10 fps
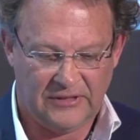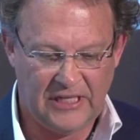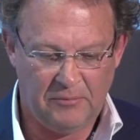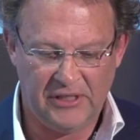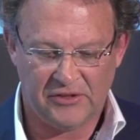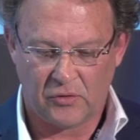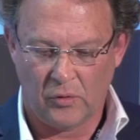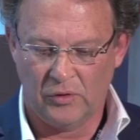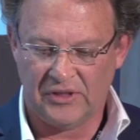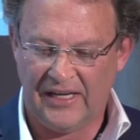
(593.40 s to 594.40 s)
TB
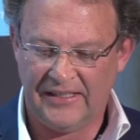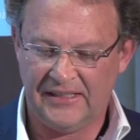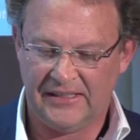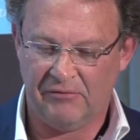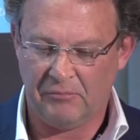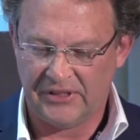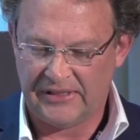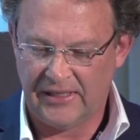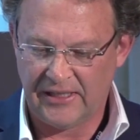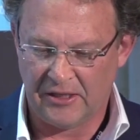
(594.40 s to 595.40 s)
scores
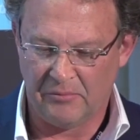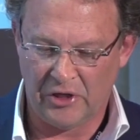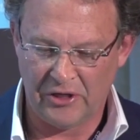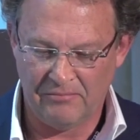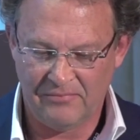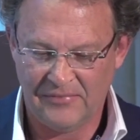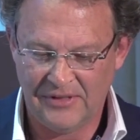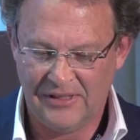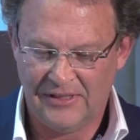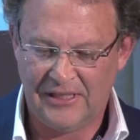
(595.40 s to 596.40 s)
97% at the bottom,
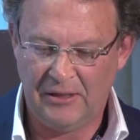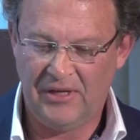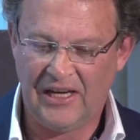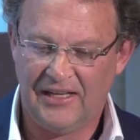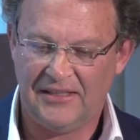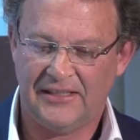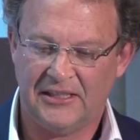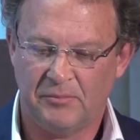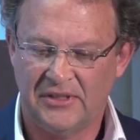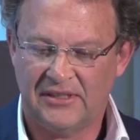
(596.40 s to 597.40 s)
TB
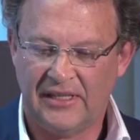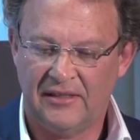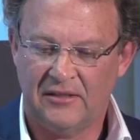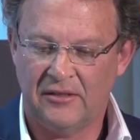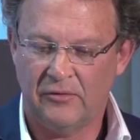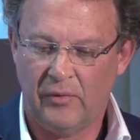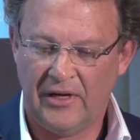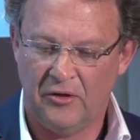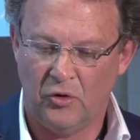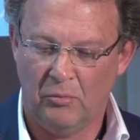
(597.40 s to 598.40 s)
86%, we
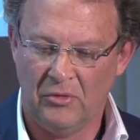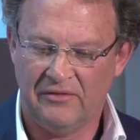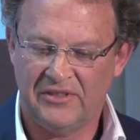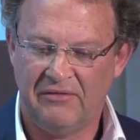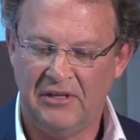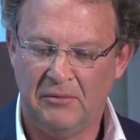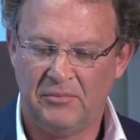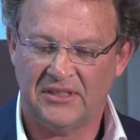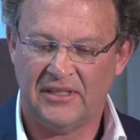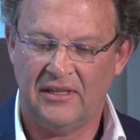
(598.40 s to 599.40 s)
had a normal of
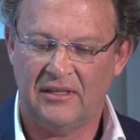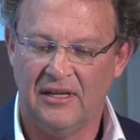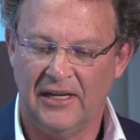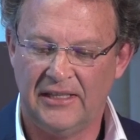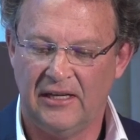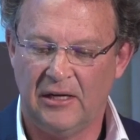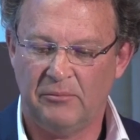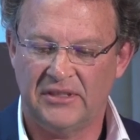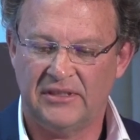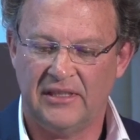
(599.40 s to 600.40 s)
70%,
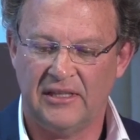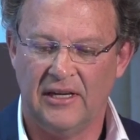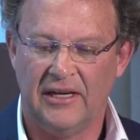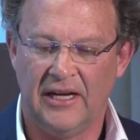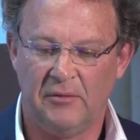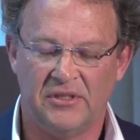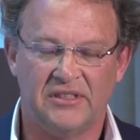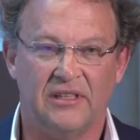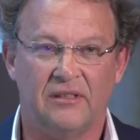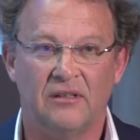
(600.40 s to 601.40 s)
99% and
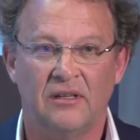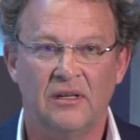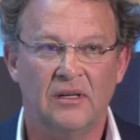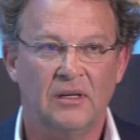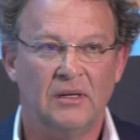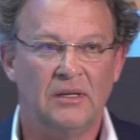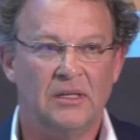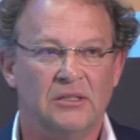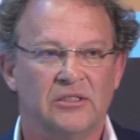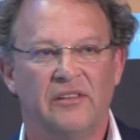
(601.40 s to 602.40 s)
98%.
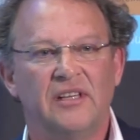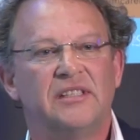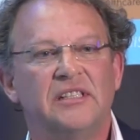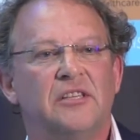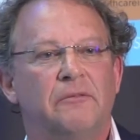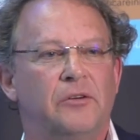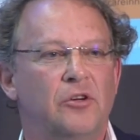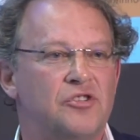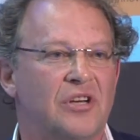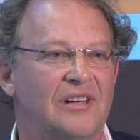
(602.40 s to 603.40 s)
So this is the
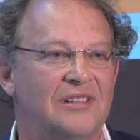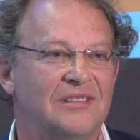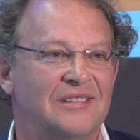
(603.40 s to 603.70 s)
future.